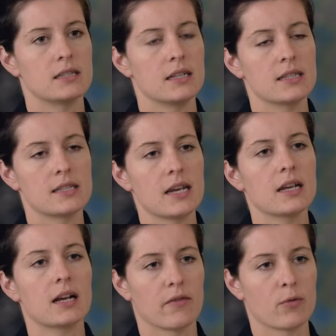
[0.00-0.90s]
Did the
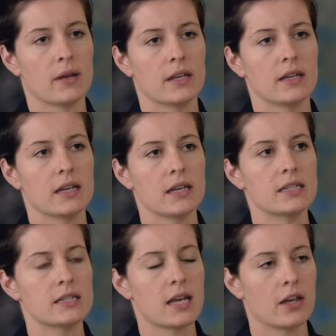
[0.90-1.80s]
state government
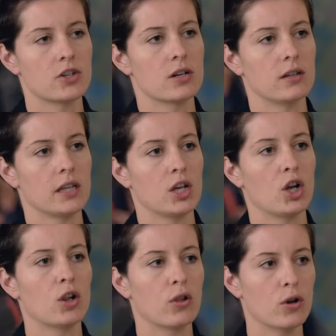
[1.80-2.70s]
intentionally
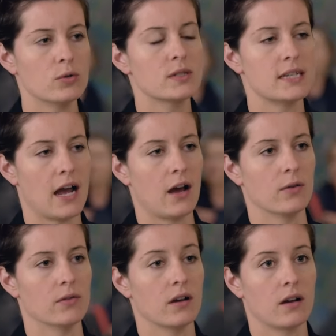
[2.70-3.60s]
close down